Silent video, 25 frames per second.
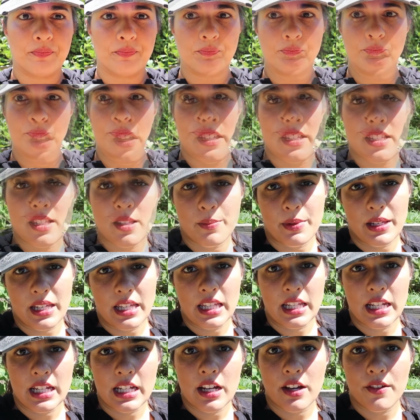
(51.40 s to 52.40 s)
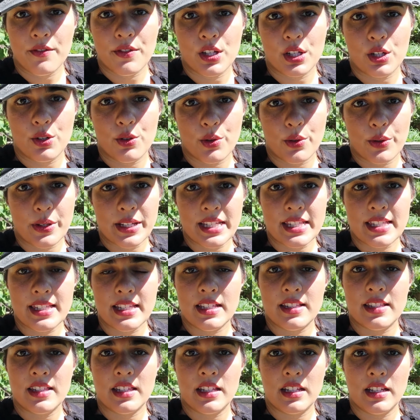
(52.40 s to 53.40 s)
Fall is the beginning of the growing
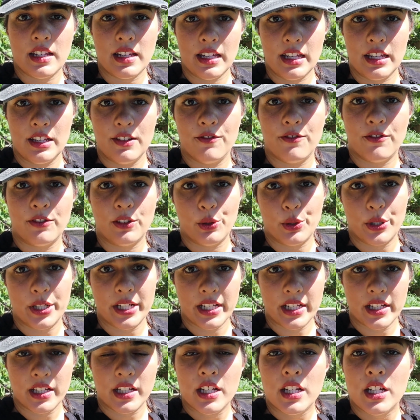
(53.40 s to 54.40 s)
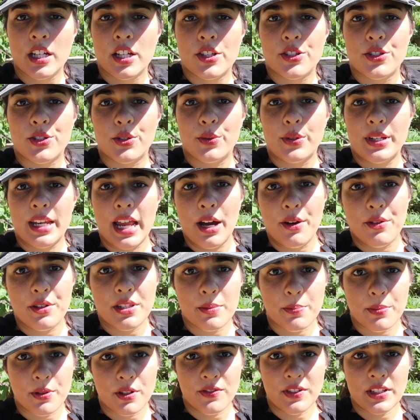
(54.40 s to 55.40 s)
season in Florida, so now
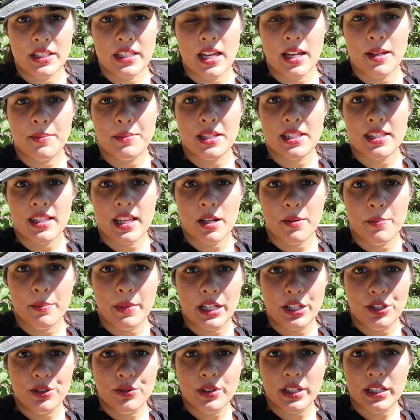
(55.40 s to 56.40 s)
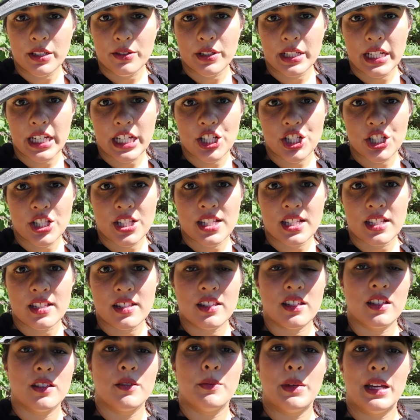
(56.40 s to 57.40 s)
is the perfect time to set up my new irrigation
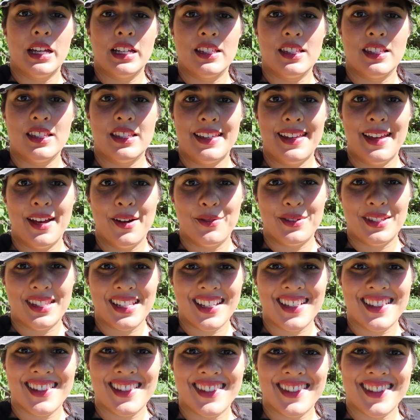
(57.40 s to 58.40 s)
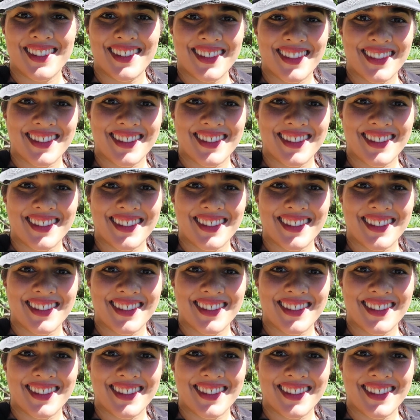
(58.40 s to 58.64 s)
system and see how it does.